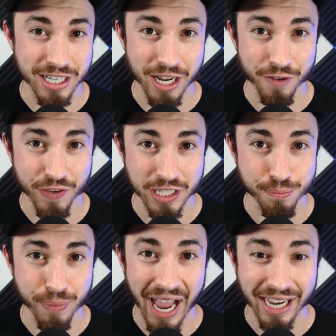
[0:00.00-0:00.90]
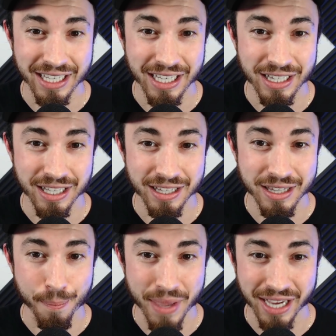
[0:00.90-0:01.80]
Daton Fix back in the
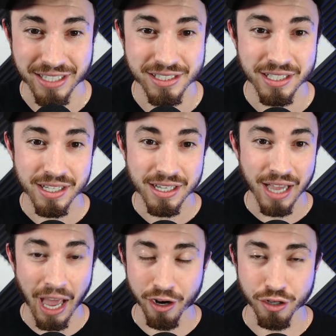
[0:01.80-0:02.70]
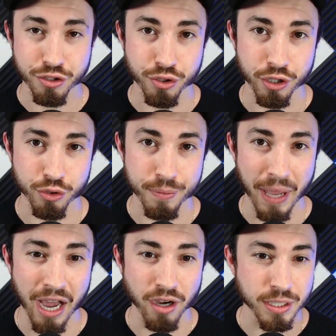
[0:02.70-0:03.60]
mix at 133
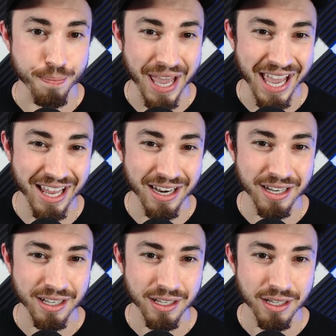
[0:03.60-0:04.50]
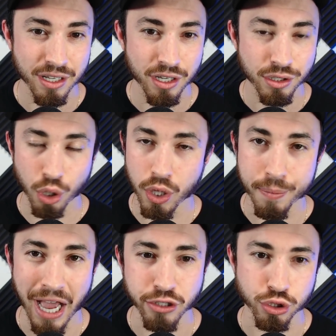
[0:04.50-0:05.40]
pounds. He pinned Tony
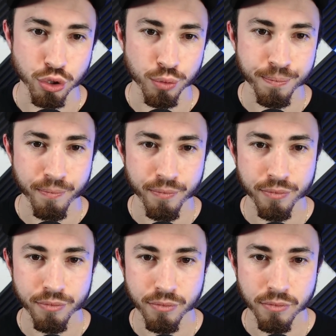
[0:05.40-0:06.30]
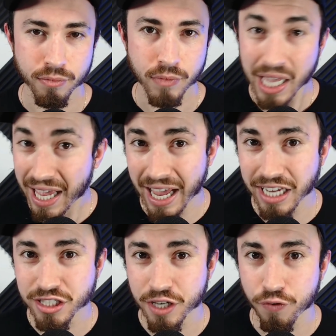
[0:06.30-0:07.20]
Madrigal. And
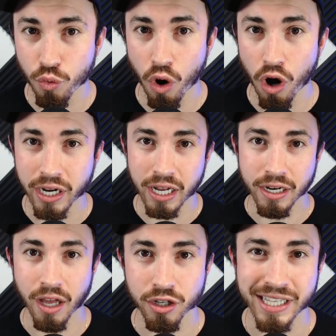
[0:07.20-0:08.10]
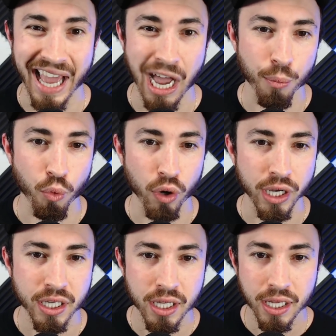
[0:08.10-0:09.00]
AJ Ferrari, another cowboy,
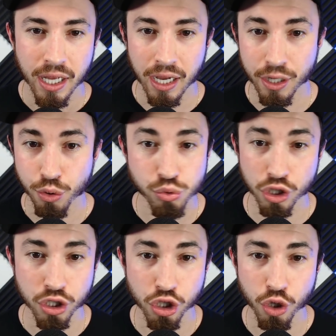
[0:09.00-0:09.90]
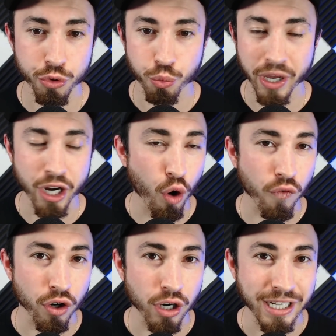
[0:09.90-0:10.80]
uh, who's looking good with the win
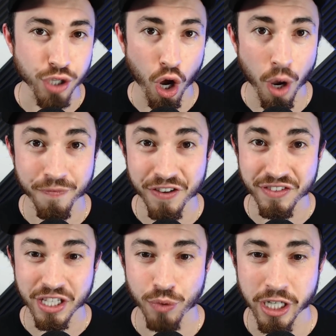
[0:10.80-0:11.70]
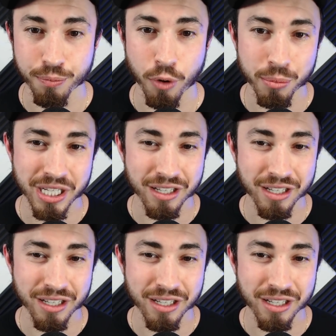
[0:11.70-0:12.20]
over a top 15 ranked opponent